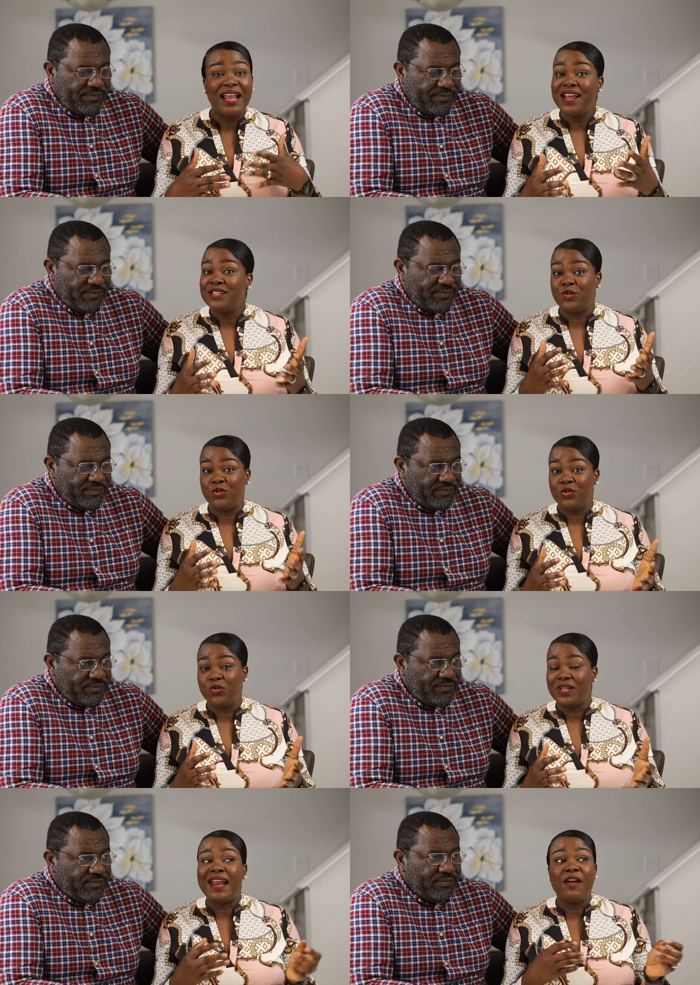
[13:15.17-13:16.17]
Speaker 1: and that's the
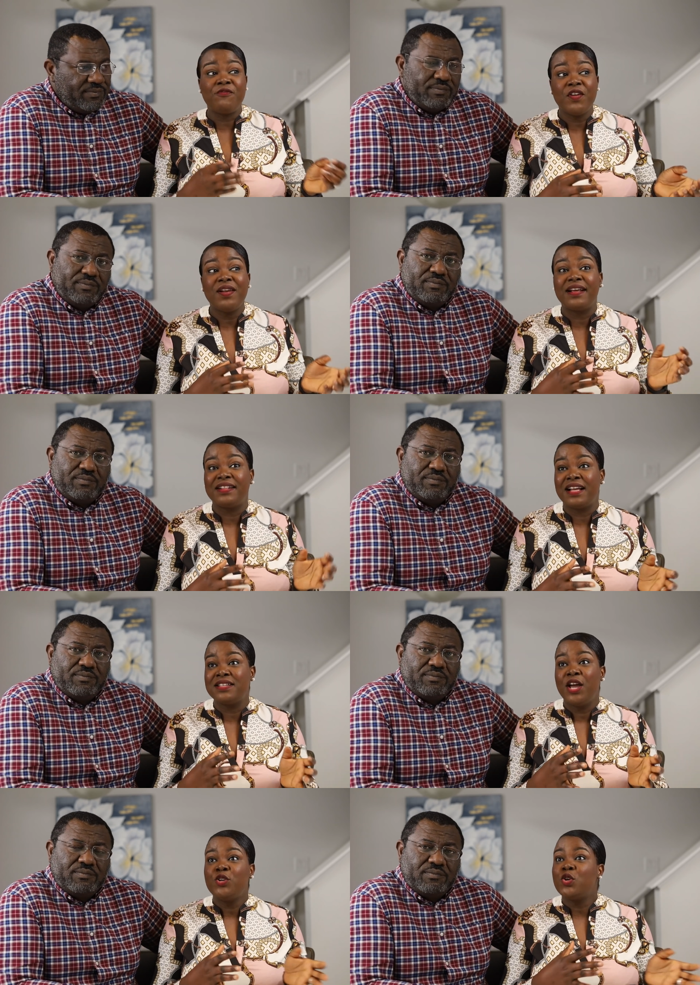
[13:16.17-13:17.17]
truth. And I feel like
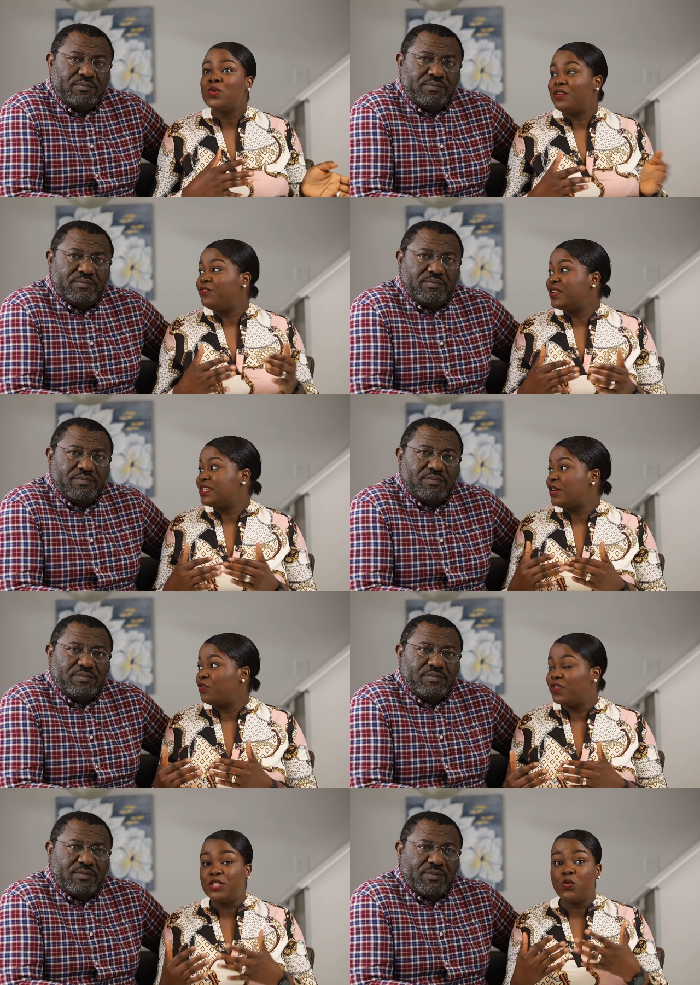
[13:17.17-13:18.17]
that's those were the first set
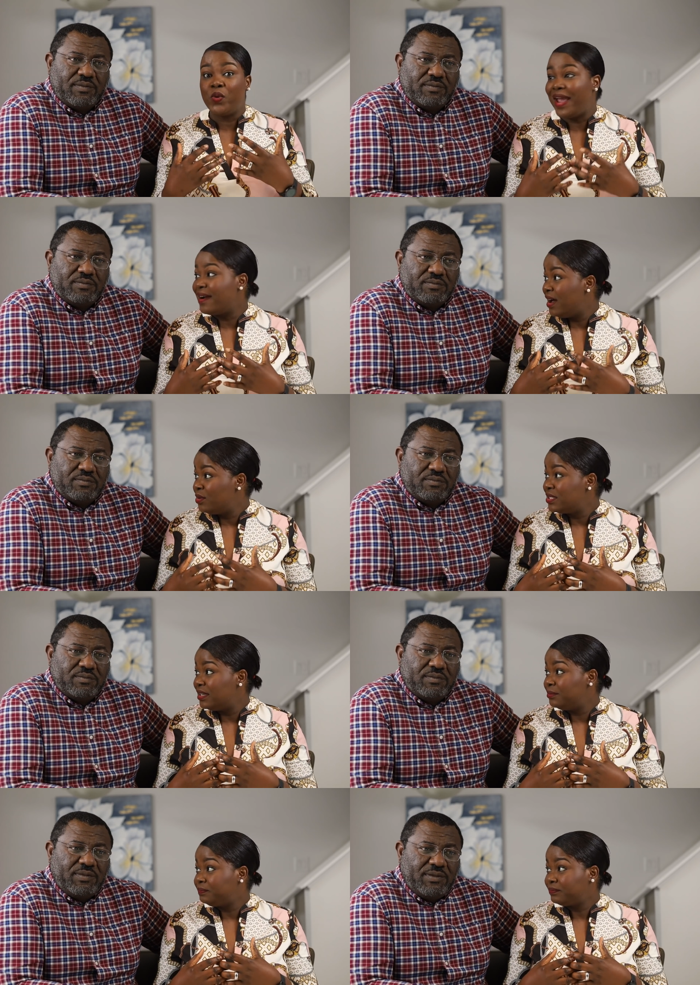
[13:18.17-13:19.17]
of things we
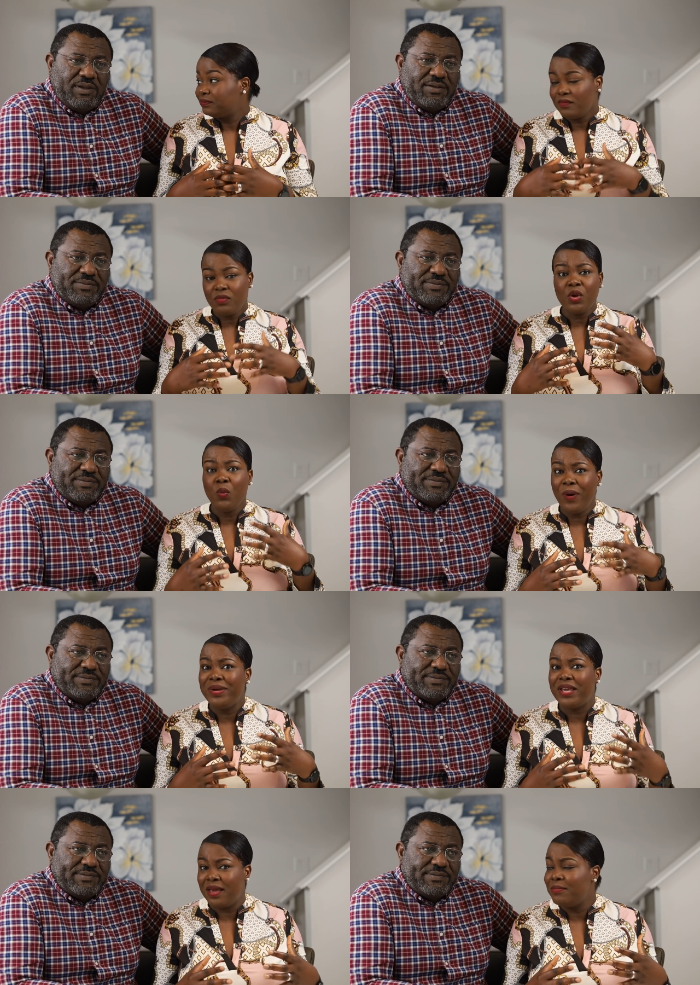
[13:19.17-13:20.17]
encountered, yeah, when
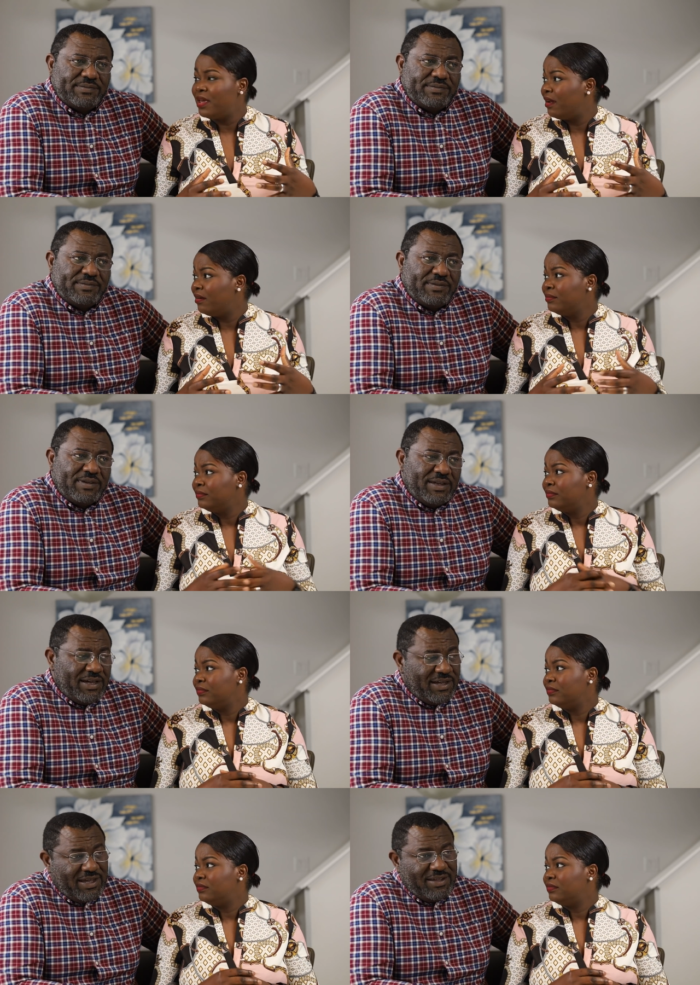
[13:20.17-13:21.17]
we came here.
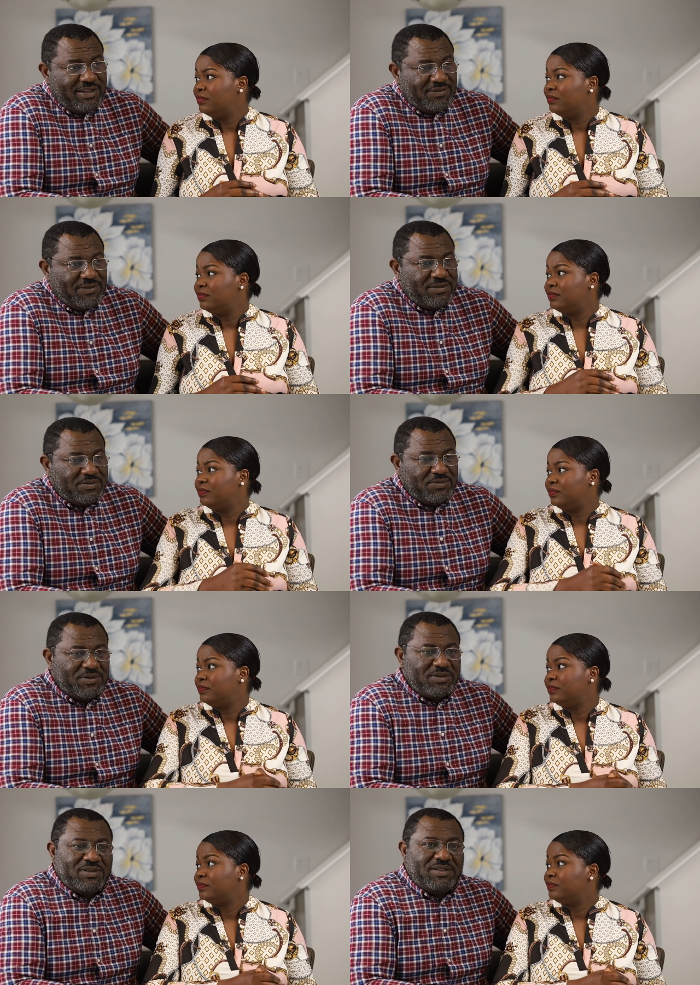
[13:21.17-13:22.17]
Speaker 2: I, I, I feel
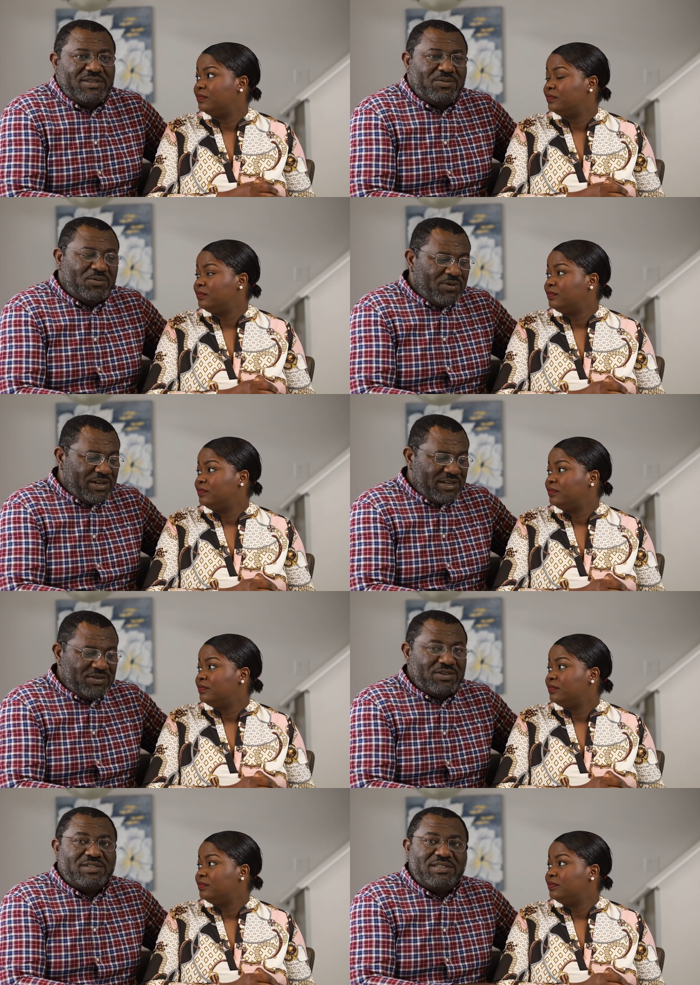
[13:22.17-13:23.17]
what it
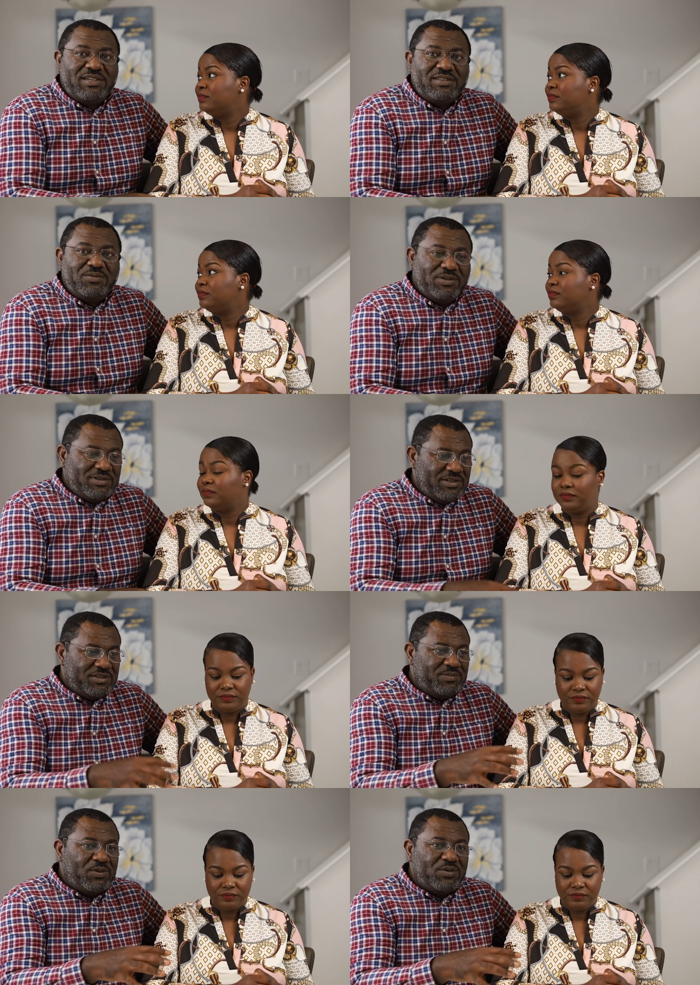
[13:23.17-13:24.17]
just did was
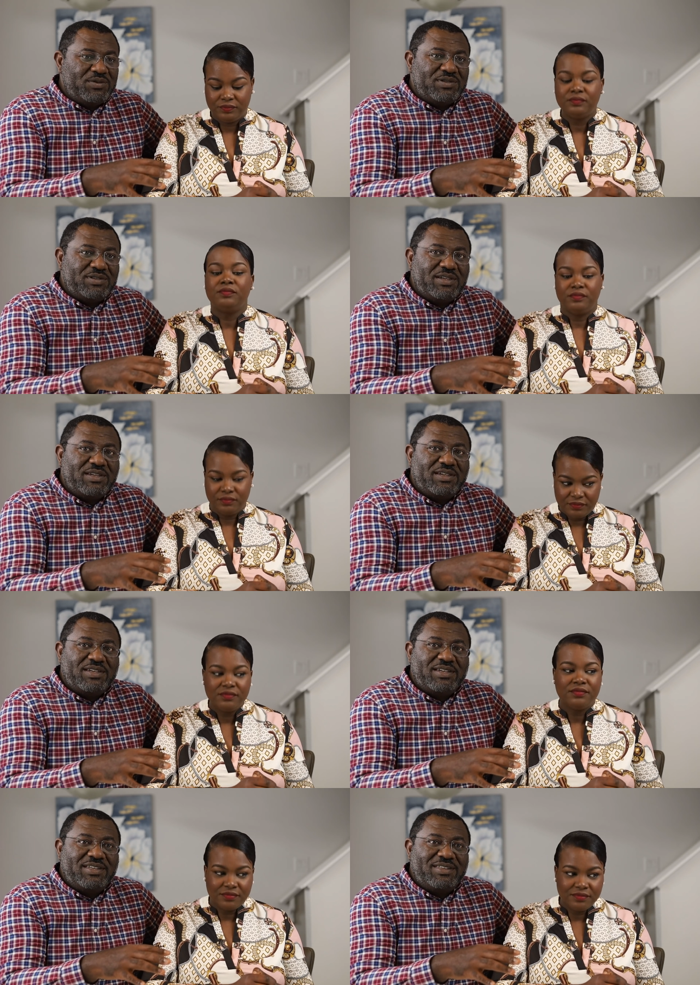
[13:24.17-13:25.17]
expose
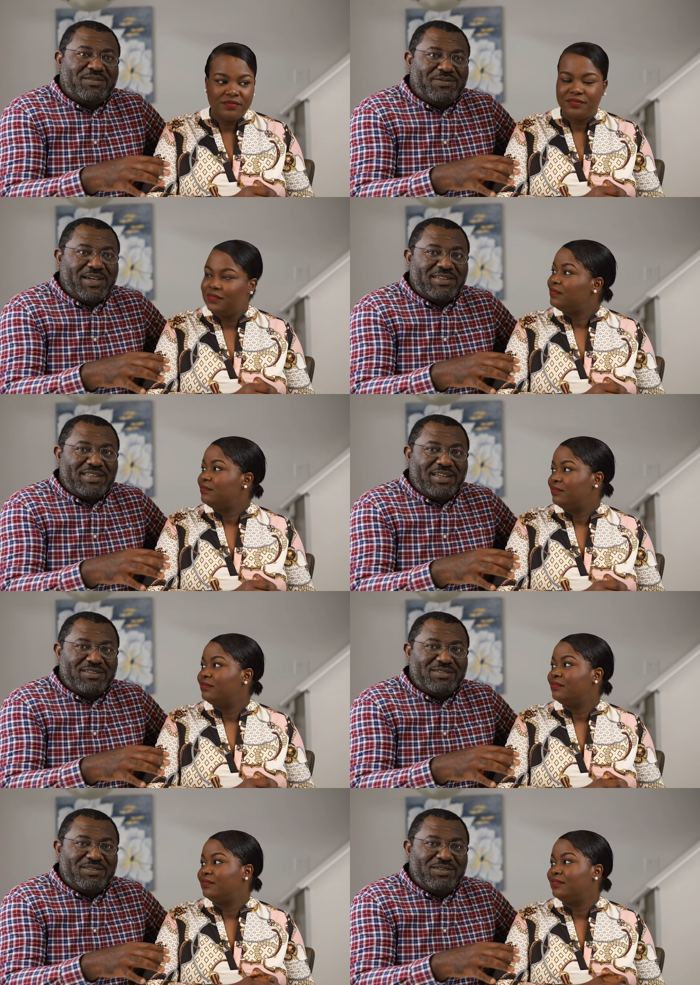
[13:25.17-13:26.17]
the fact that
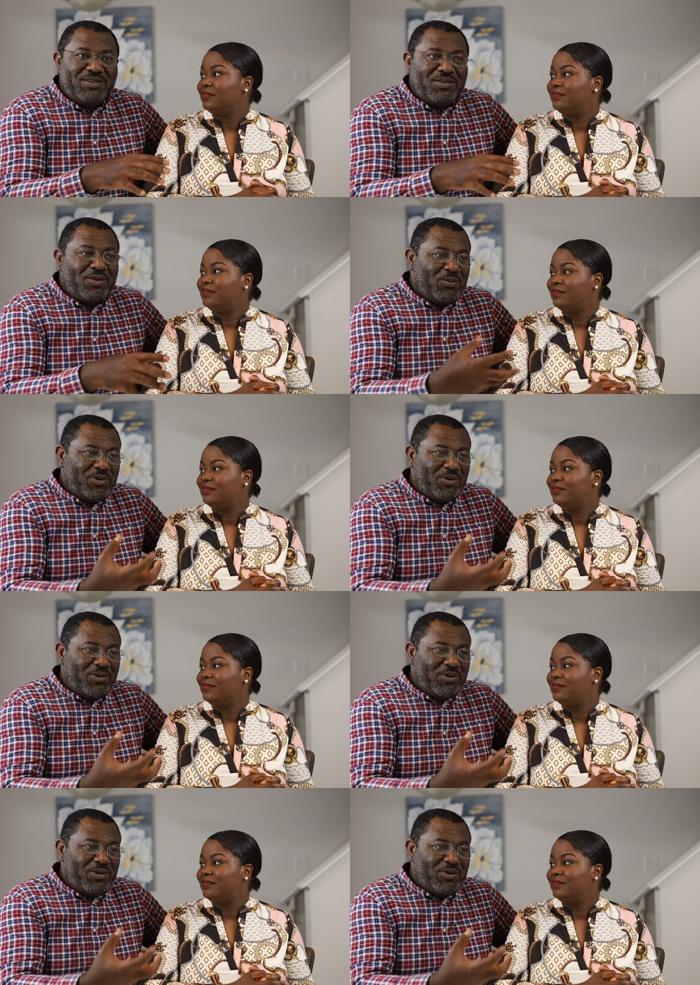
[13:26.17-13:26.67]
you're not